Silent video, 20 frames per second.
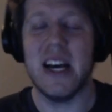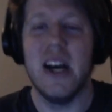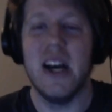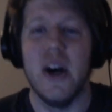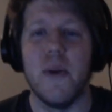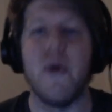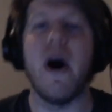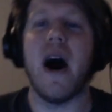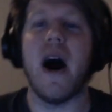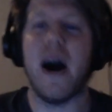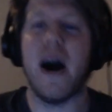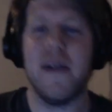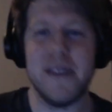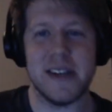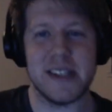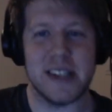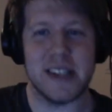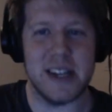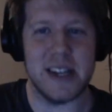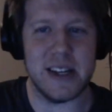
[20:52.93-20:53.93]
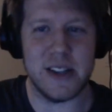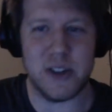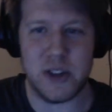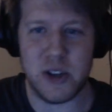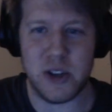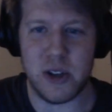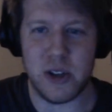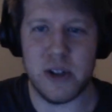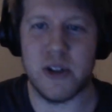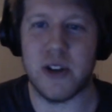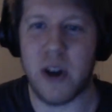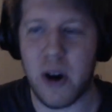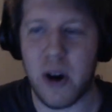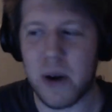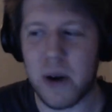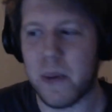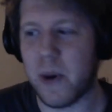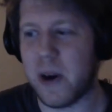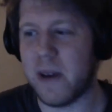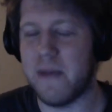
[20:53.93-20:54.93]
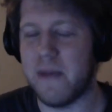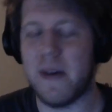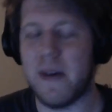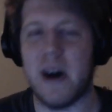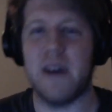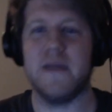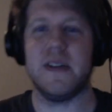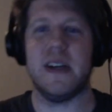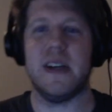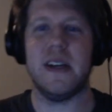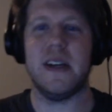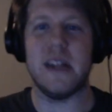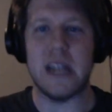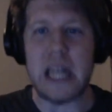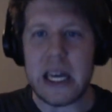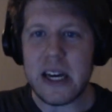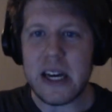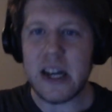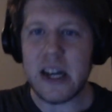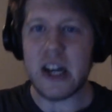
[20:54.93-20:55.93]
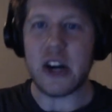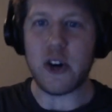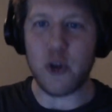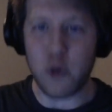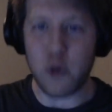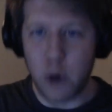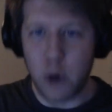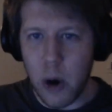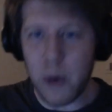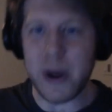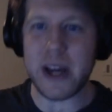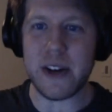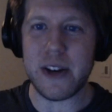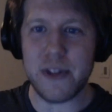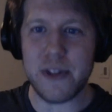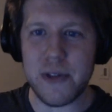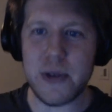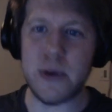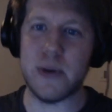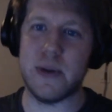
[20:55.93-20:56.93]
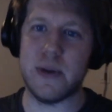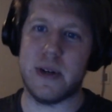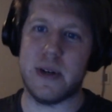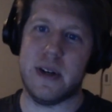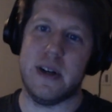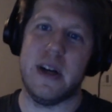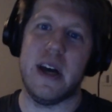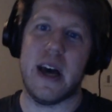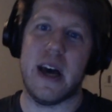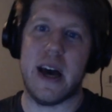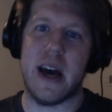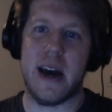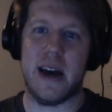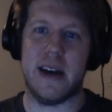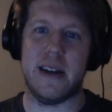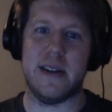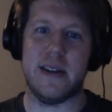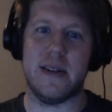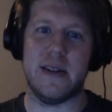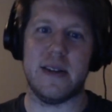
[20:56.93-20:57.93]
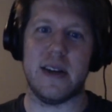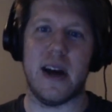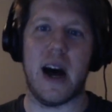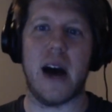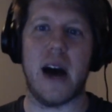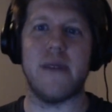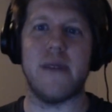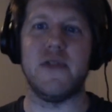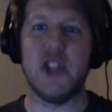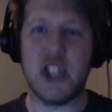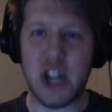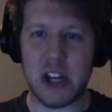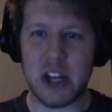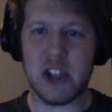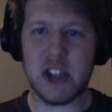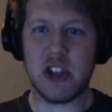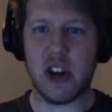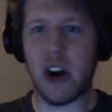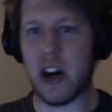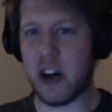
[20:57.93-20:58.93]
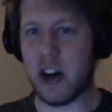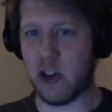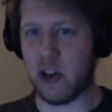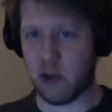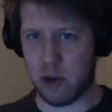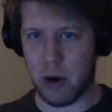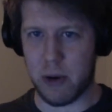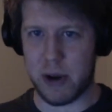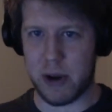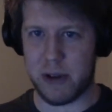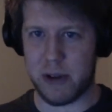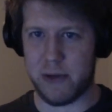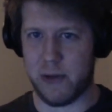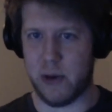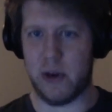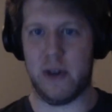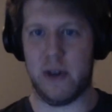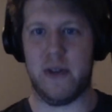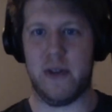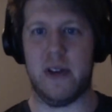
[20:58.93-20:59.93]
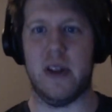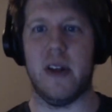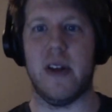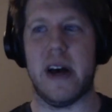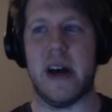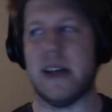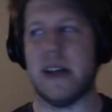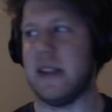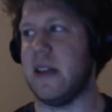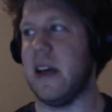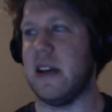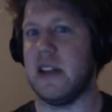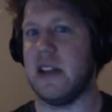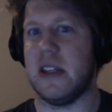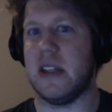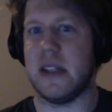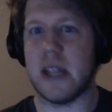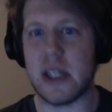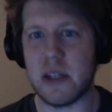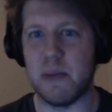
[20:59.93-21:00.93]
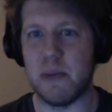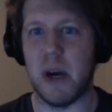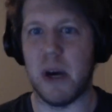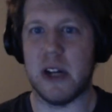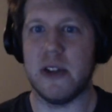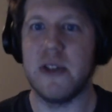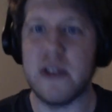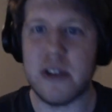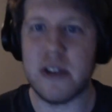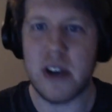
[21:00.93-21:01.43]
Well, obviously, there's hard work involved in growing food, and I've just started growing food over the last like 6 months.